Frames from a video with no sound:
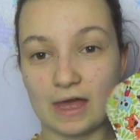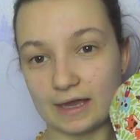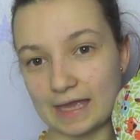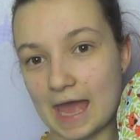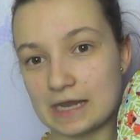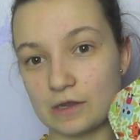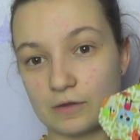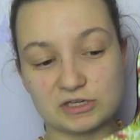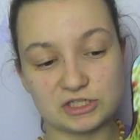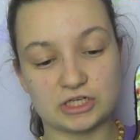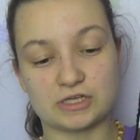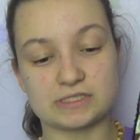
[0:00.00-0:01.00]
Again, no
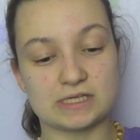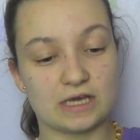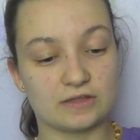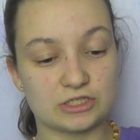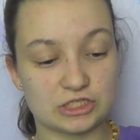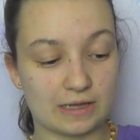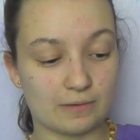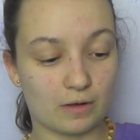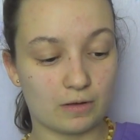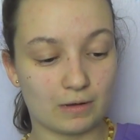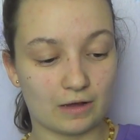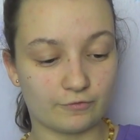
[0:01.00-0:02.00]
issues. The shape
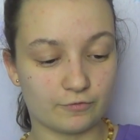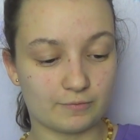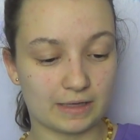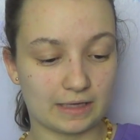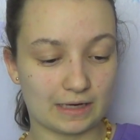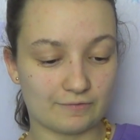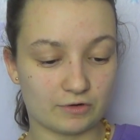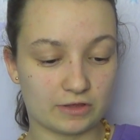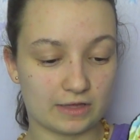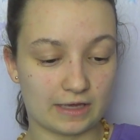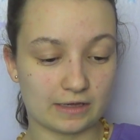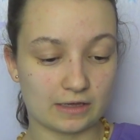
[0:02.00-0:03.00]
worked well for me and
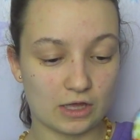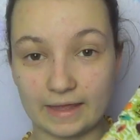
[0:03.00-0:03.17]
everything.